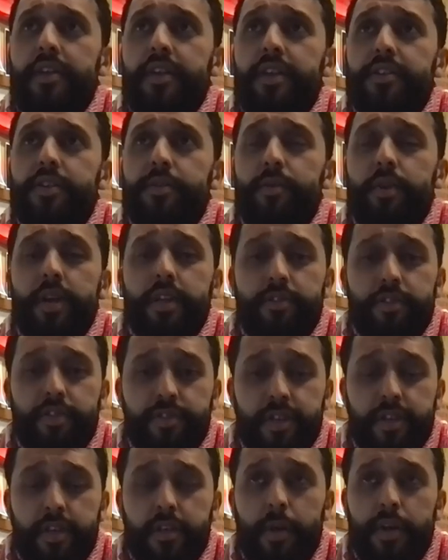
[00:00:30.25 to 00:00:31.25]
I think it's a really
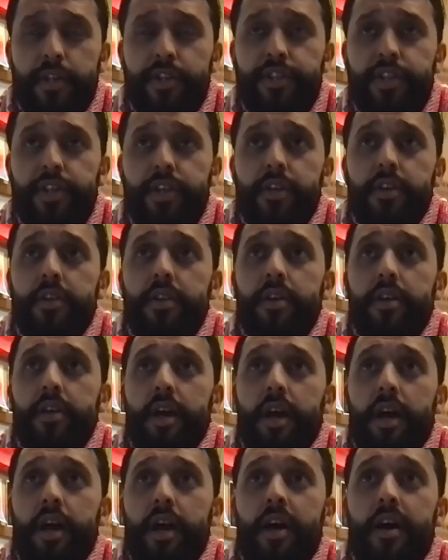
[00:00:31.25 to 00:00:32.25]
interesting question.
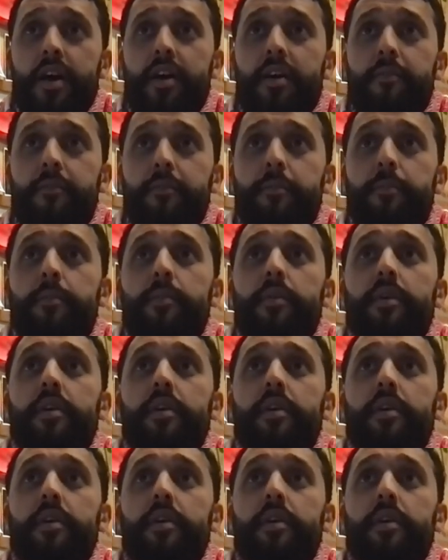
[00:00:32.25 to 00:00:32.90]
There